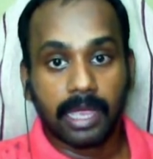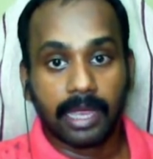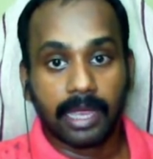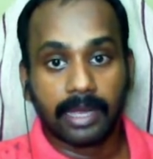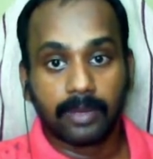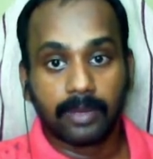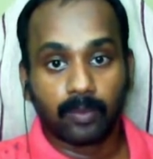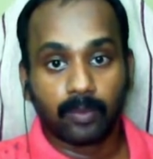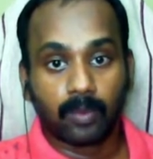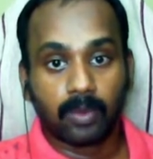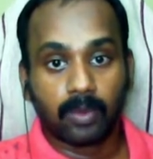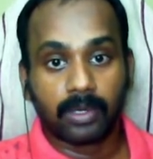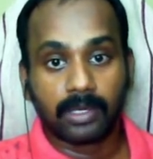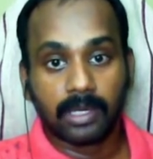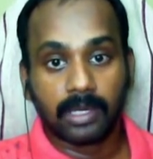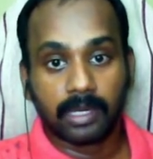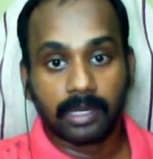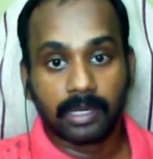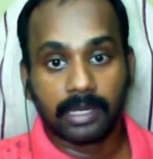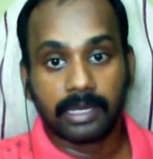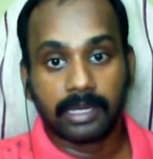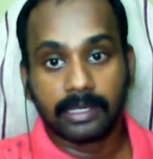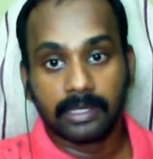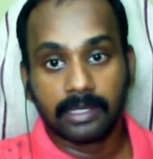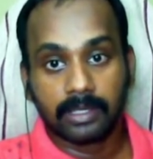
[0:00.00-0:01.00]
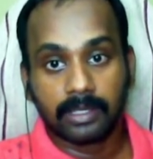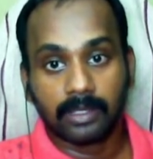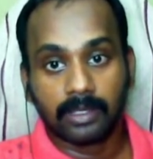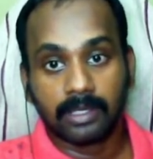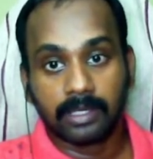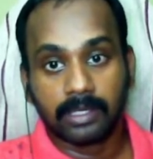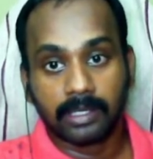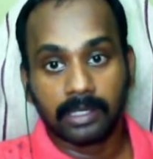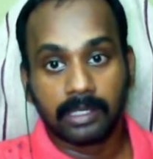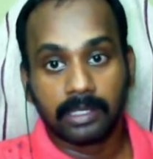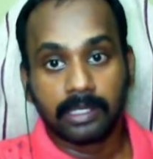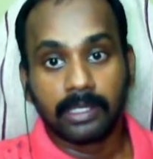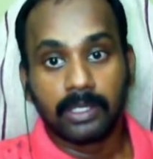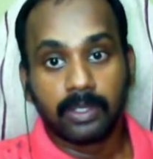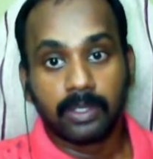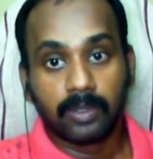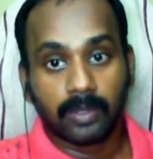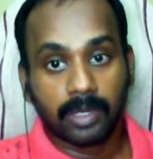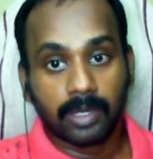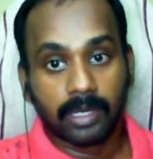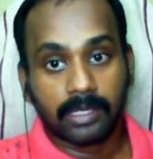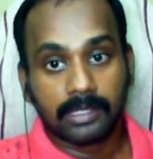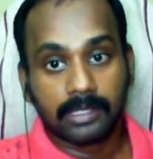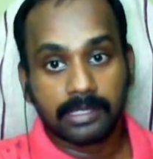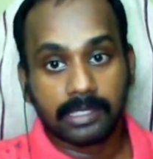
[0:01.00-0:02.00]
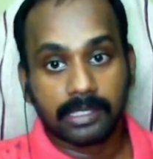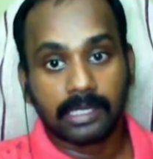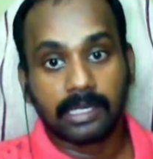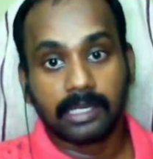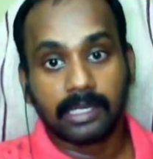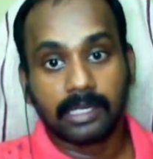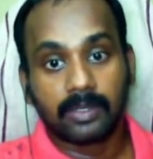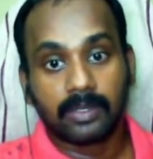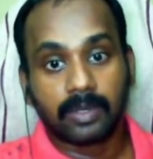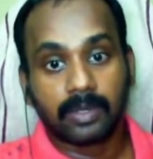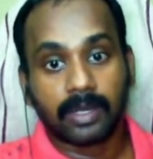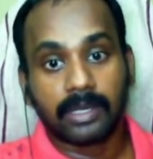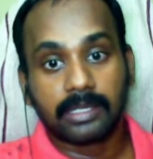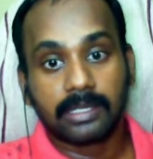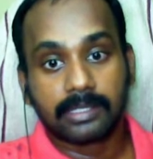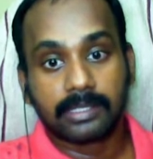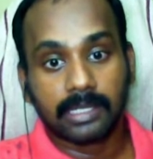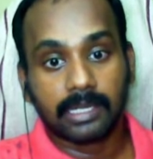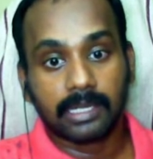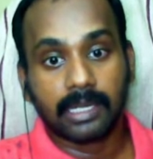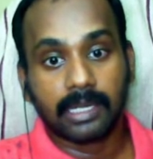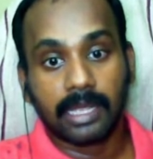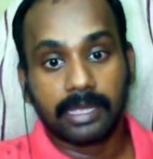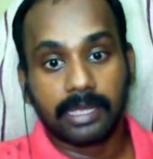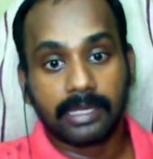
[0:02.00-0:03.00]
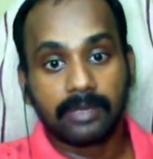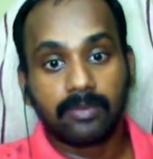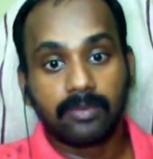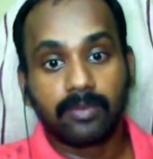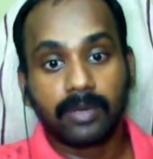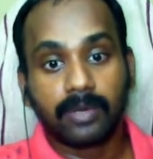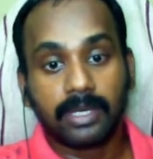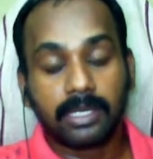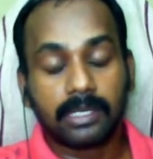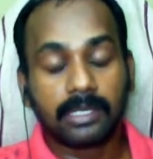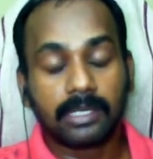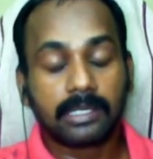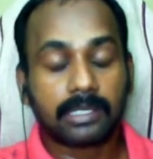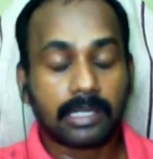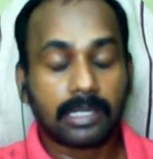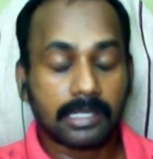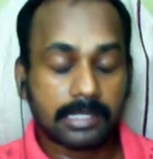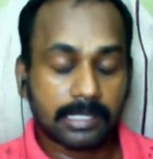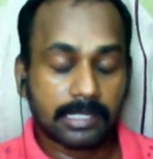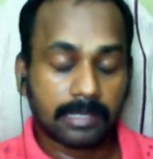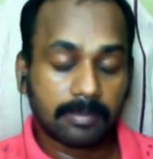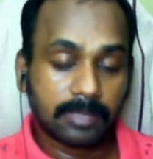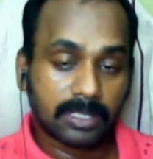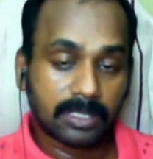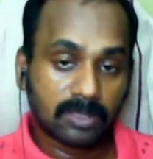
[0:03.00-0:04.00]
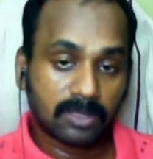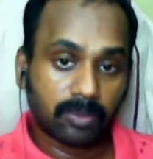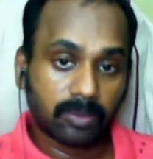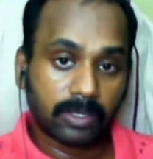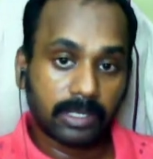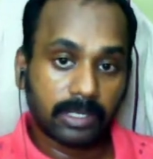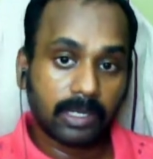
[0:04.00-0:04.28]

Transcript: And you can say I invite customers